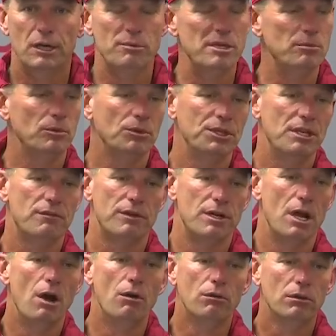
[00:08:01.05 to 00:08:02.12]
People will never
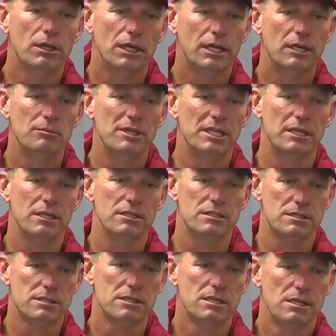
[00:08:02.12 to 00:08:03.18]
know
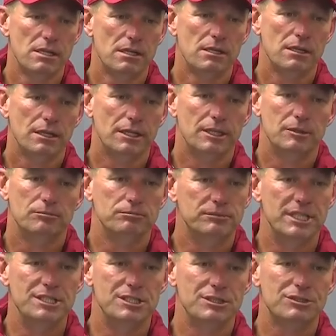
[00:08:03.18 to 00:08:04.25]
because
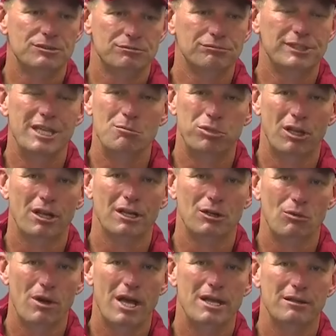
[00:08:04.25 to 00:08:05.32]
they just keep plugging
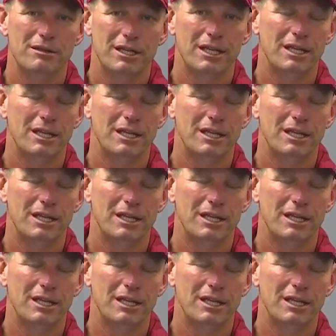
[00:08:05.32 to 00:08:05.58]
away.